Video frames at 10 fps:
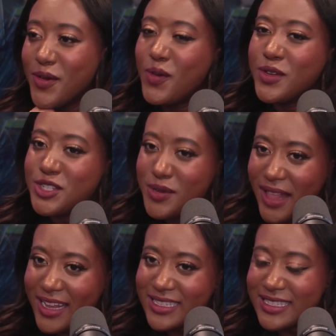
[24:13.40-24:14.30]
Who would you
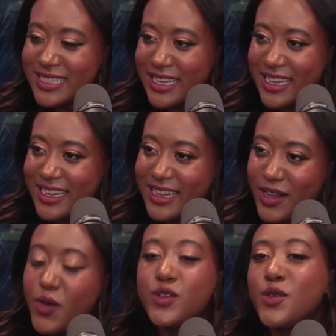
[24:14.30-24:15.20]
like to see?
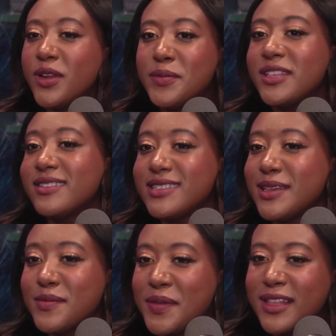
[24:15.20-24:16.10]
Who would you want
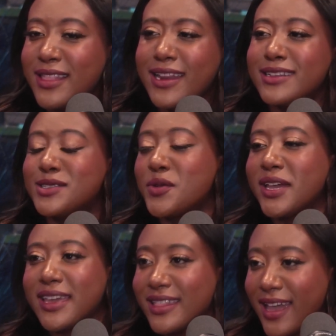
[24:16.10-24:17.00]
to be Lenny and
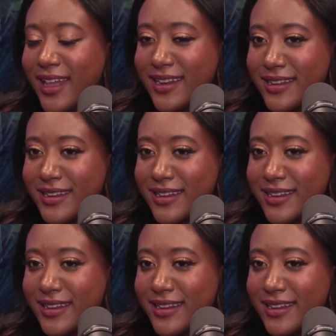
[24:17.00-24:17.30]
Squiggy then?